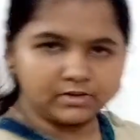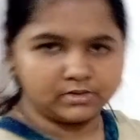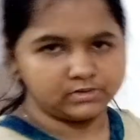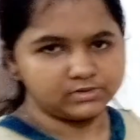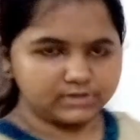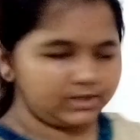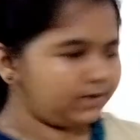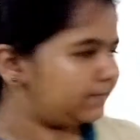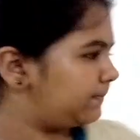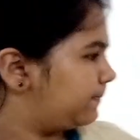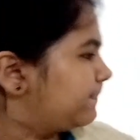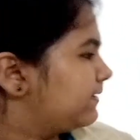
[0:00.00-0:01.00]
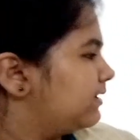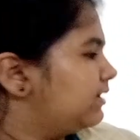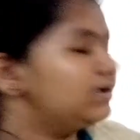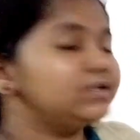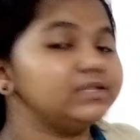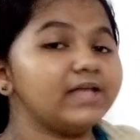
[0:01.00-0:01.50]
See,
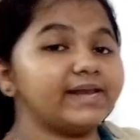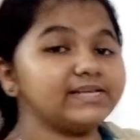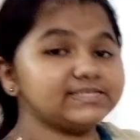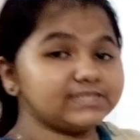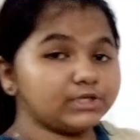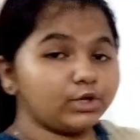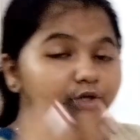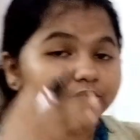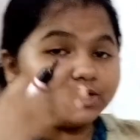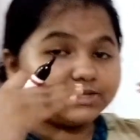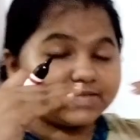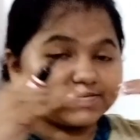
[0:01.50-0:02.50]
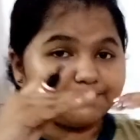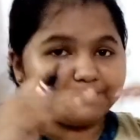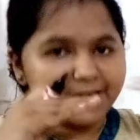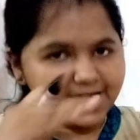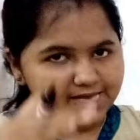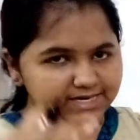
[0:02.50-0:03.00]
there's a
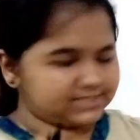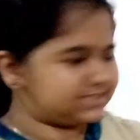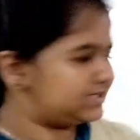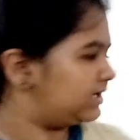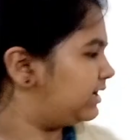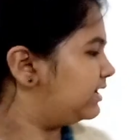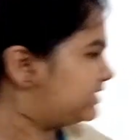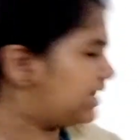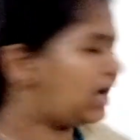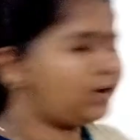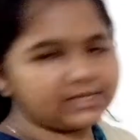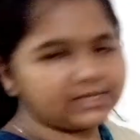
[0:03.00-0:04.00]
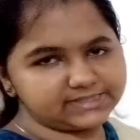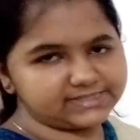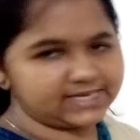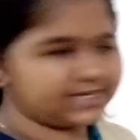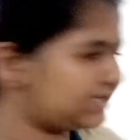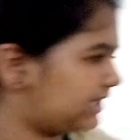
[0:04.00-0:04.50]
balance. Now let's
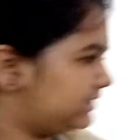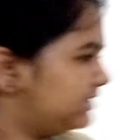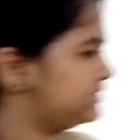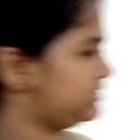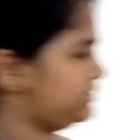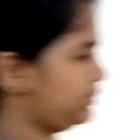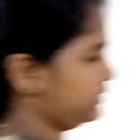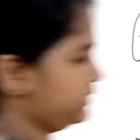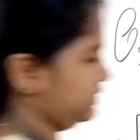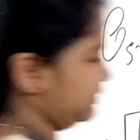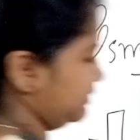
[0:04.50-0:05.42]
take another situation.